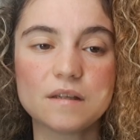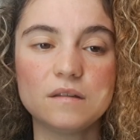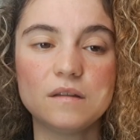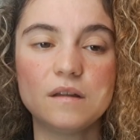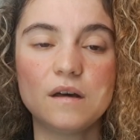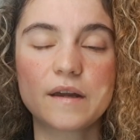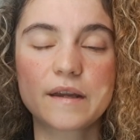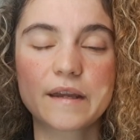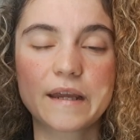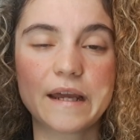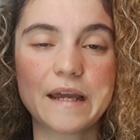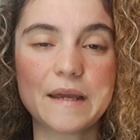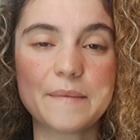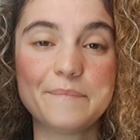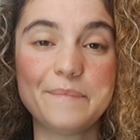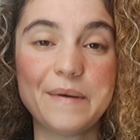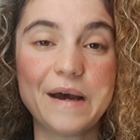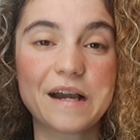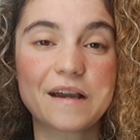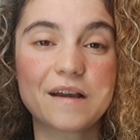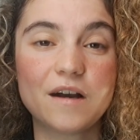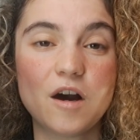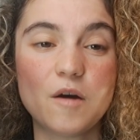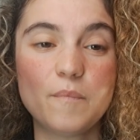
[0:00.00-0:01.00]
like a
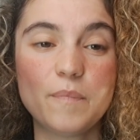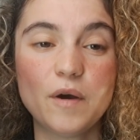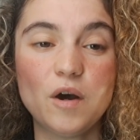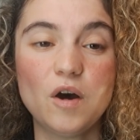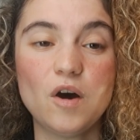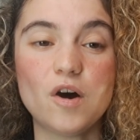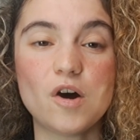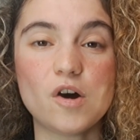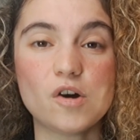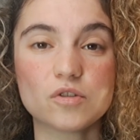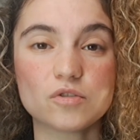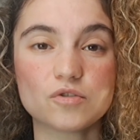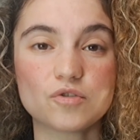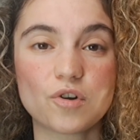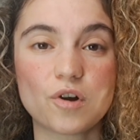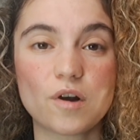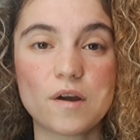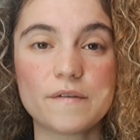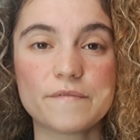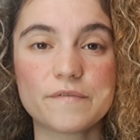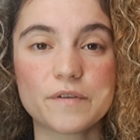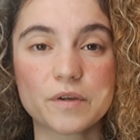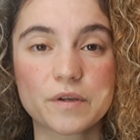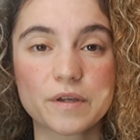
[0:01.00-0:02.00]
backup hard
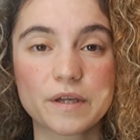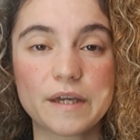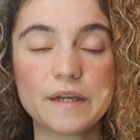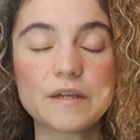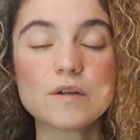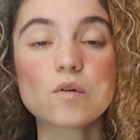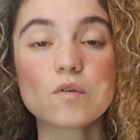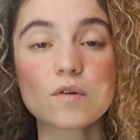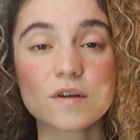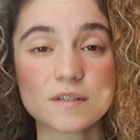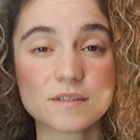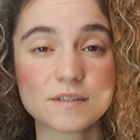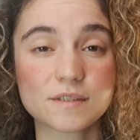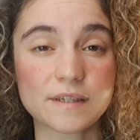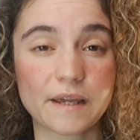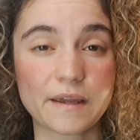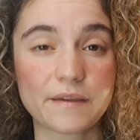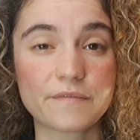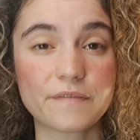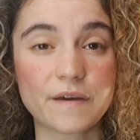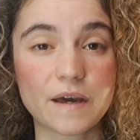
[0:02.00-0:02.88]
drive, okay, or a safe